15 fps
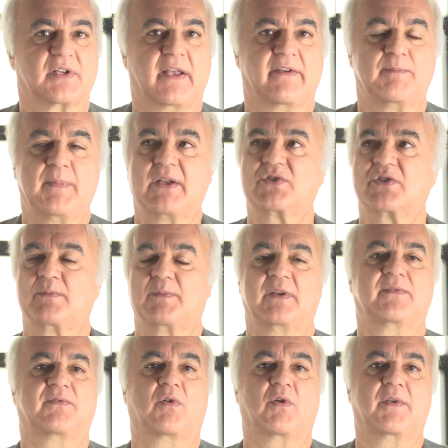And I've mentioned
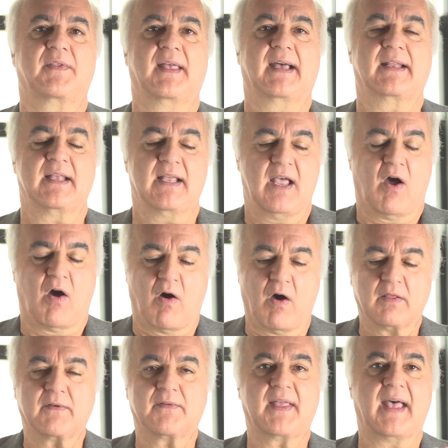before that all of